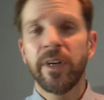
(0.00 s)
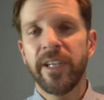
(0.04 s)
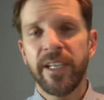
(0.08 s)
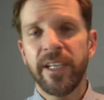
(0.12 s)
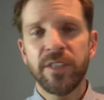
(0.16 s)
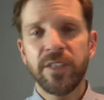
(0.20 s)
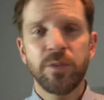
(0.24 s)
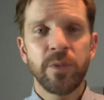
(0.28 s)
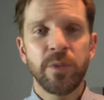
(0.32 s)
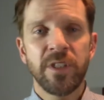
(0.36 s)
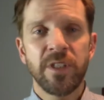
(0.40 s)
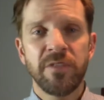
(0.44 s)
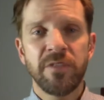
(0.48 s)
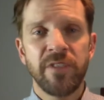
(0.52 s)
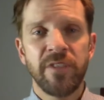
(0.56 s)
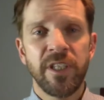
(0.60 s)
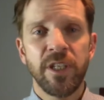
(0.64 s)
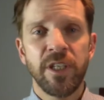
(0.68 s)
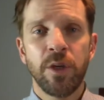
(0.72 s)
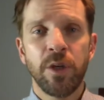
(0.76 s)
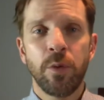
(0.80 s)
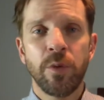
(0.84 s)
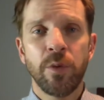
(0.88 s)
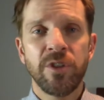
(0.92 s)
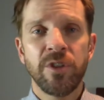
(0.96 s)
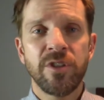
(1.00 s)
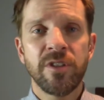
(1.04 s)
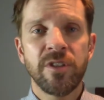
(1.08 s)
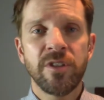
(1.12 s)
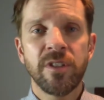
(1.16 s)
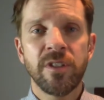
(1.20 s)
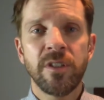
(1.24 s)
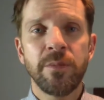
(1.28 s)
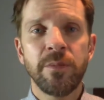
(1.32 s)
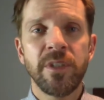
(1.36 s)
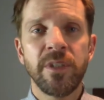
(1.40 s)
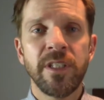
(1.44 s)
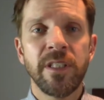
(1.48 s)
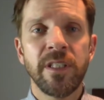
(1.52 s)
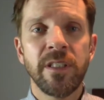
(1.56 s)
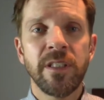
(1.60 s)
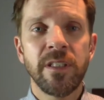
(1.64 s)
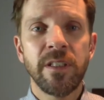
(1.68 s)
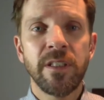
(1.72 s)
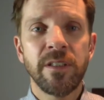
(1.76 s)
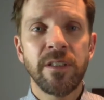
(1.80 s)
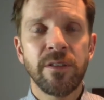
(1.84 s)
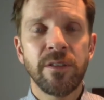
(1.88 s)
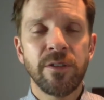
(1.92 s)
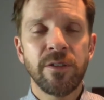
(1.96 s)
next week's video, which is going to
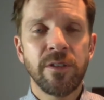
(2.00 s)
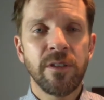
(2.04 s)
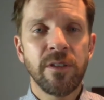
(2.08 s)
be